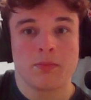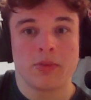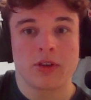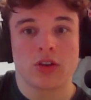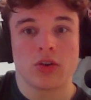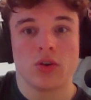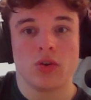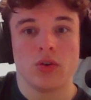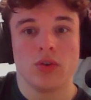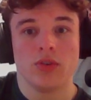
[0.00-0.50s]

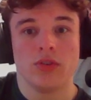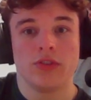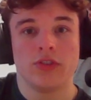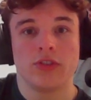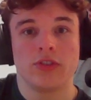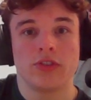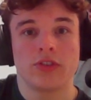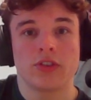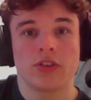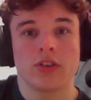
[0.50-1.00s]

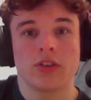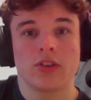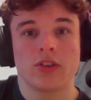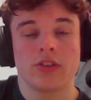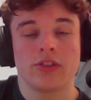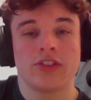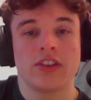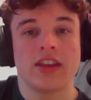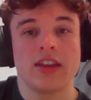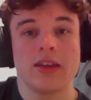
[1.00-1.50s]
Because,
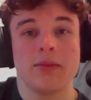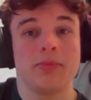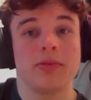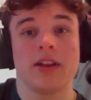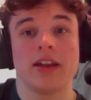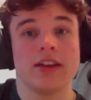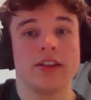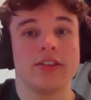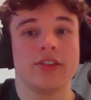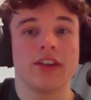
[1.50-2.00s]
say he
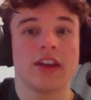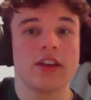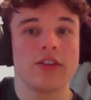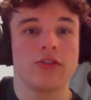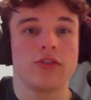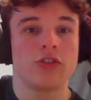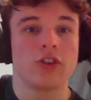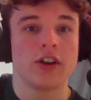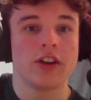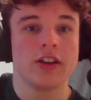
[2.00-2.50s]
plays
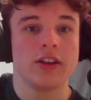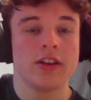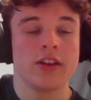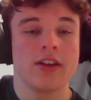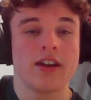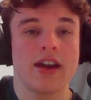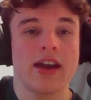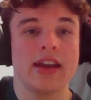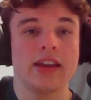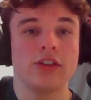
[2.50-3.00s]
a3,
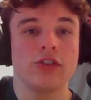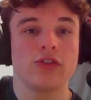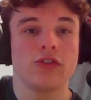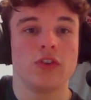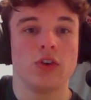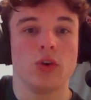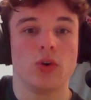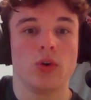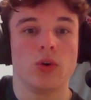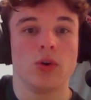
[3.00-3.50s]

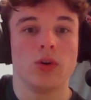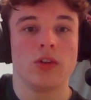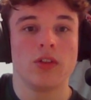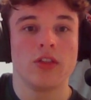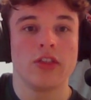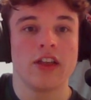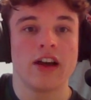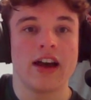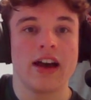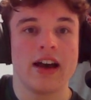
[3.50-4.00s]
h4,
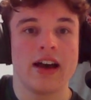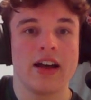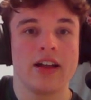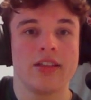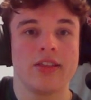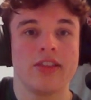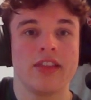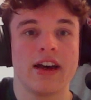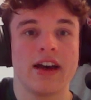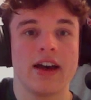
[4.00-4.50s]

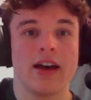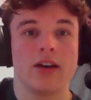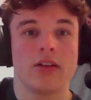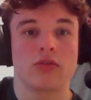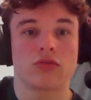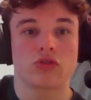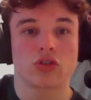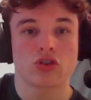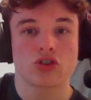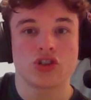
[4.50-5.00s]
there,
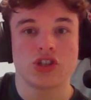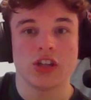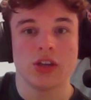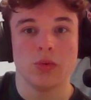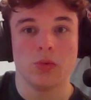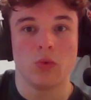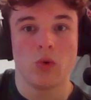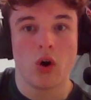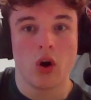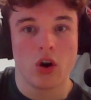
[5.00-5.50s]
rook
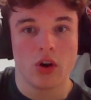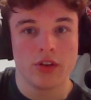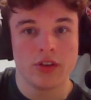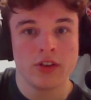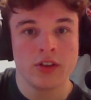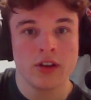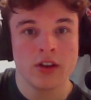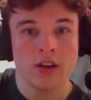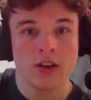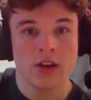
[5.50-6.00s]
g1.
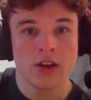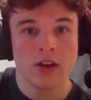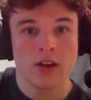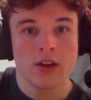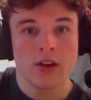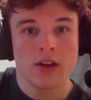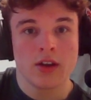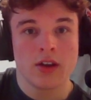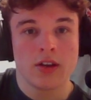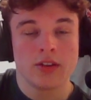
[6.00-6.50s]

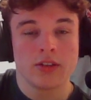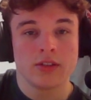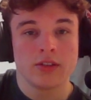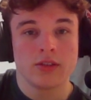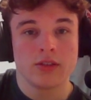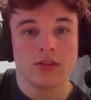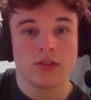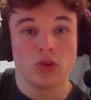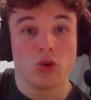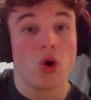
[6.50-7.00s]

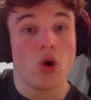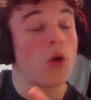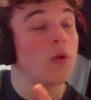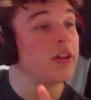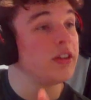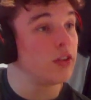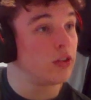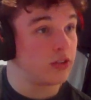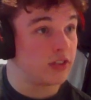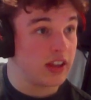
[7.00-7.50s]
Not only
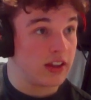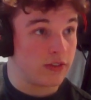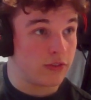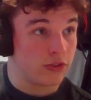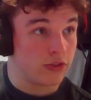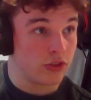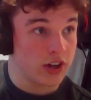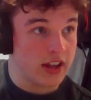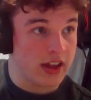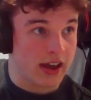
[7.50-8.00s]
does
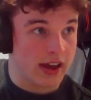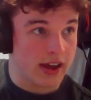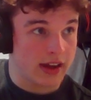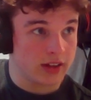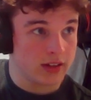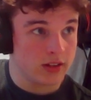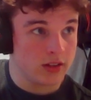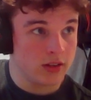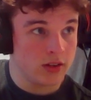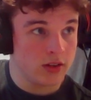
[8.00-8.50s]
d3
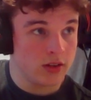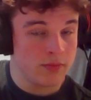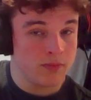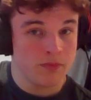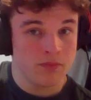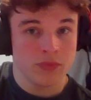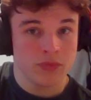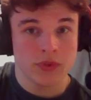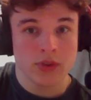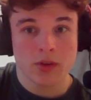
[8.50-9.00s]
hang,
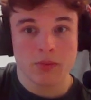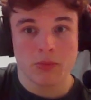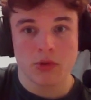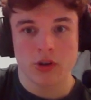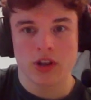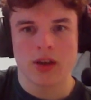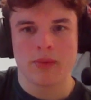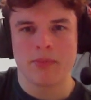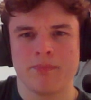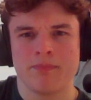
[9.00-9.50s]
but
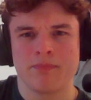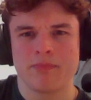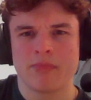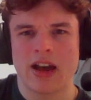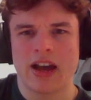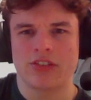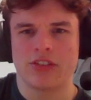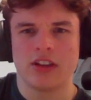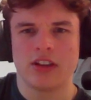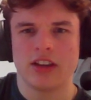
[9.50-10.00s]

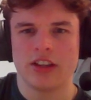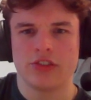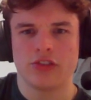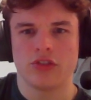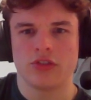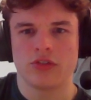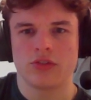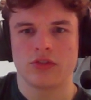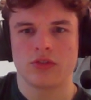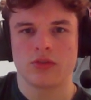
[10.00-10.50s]
actually, let's
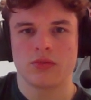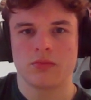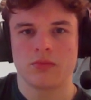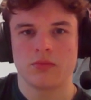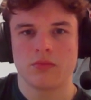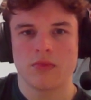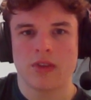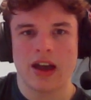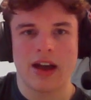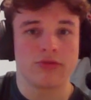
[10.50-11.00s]
just
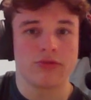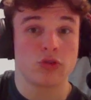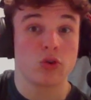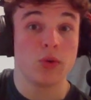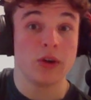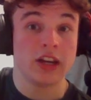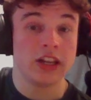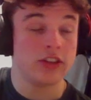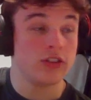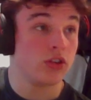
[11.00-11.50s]
have
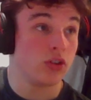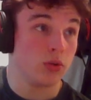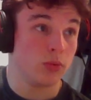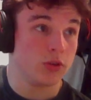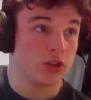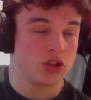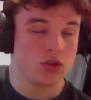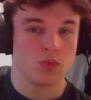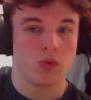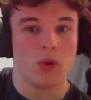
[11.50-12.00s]
queen e2,
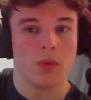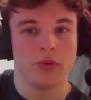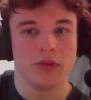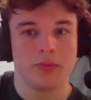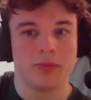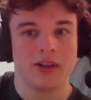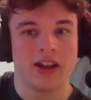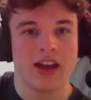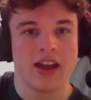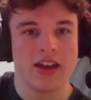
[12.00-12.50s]
which is what was
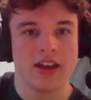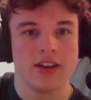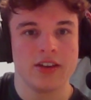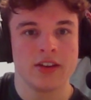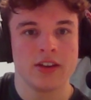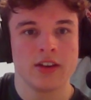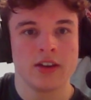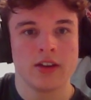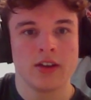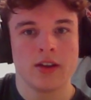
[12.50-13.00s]
played.
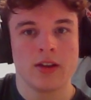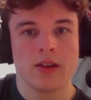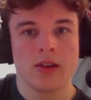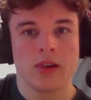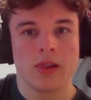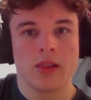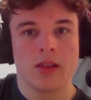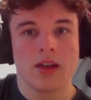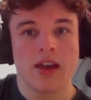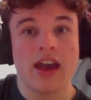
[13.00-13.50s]

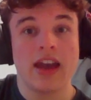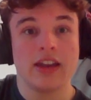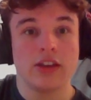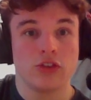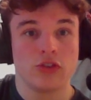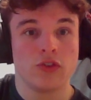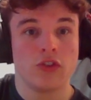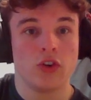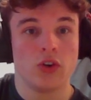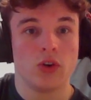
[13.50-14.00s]

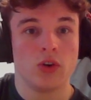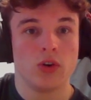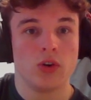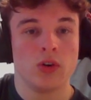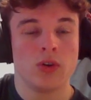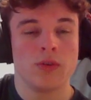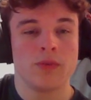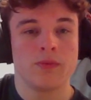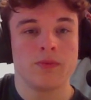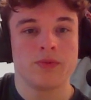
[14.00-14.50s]
h4,
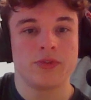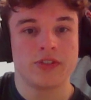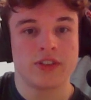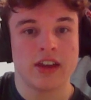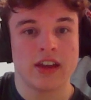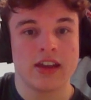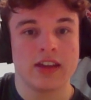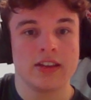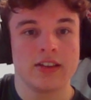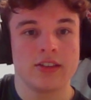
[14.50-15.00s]

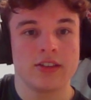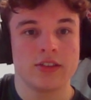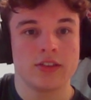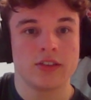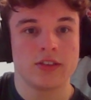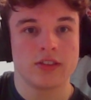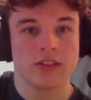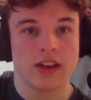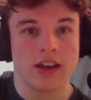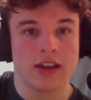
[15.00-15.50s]
takes,
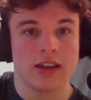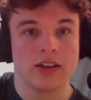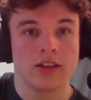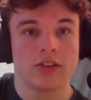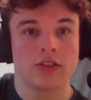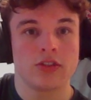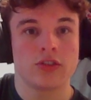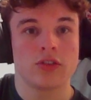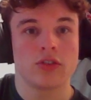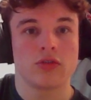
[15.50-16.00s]

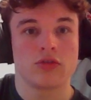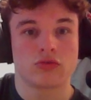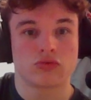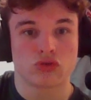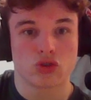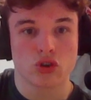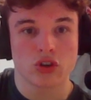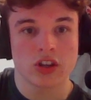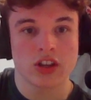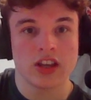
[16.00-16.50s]

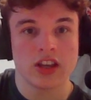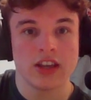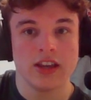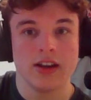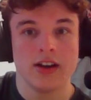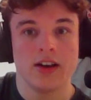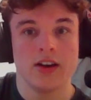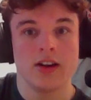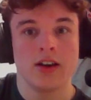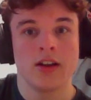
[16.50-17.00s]
rook
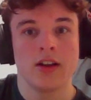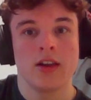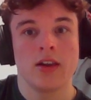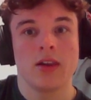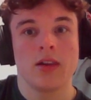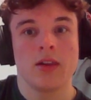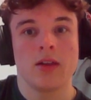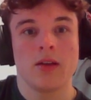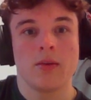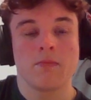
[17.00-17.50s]
here.
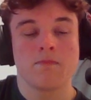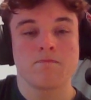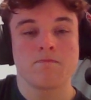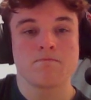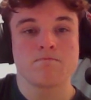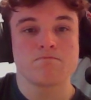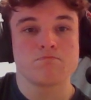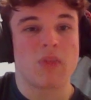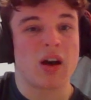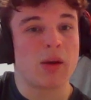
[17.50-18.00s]

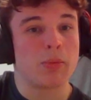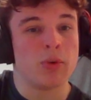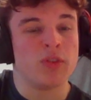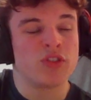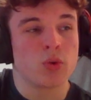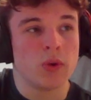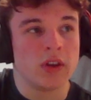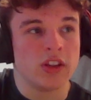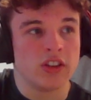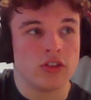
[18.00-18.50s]
I move to
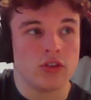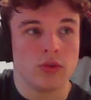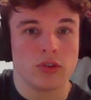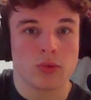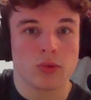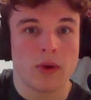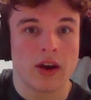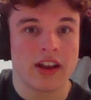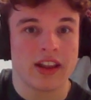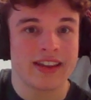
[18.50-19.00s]
queen to a
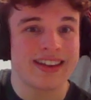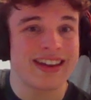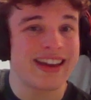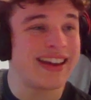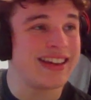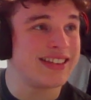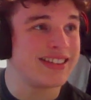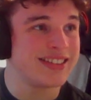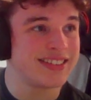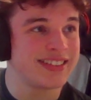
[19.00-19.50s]
square like
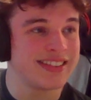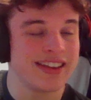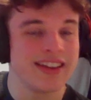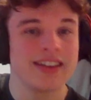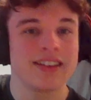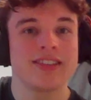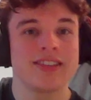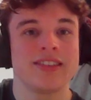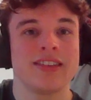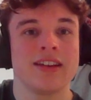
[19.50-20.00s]

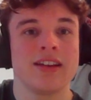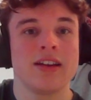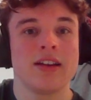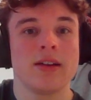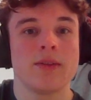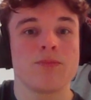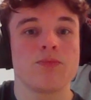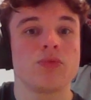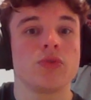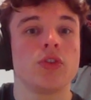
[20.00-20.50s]
h6.
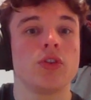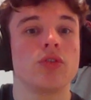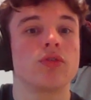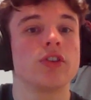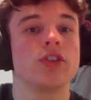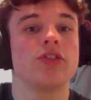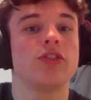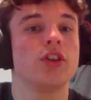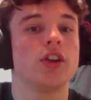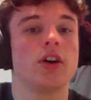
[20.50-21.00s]
There
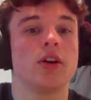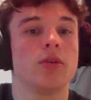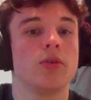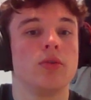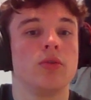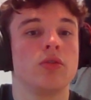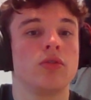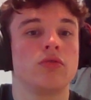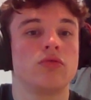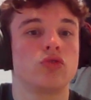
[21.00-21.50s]
is no
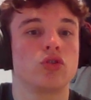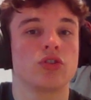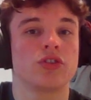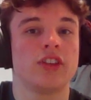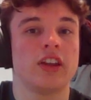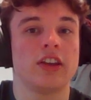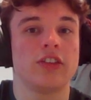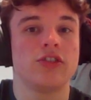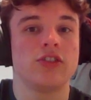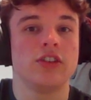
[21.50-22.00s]
rook
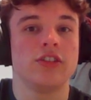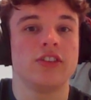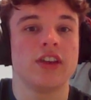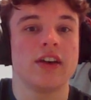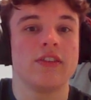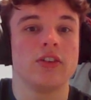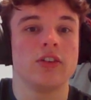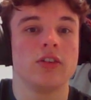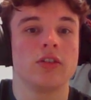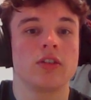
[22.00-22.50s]
takes
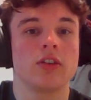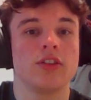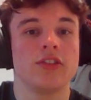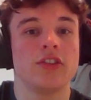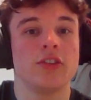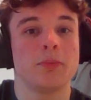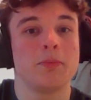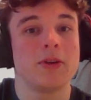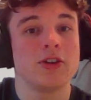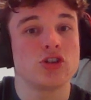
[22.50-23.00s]
g7, because
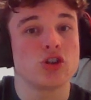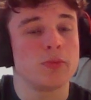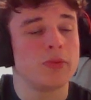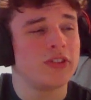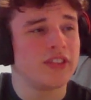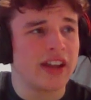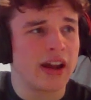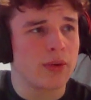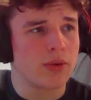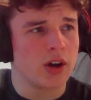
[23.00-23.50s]
his bishop
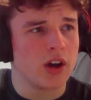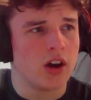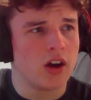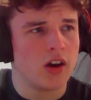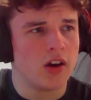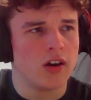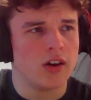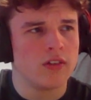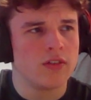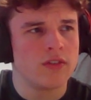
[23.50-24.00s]
is now cut
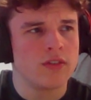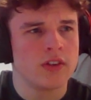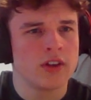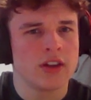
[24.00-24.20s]
off.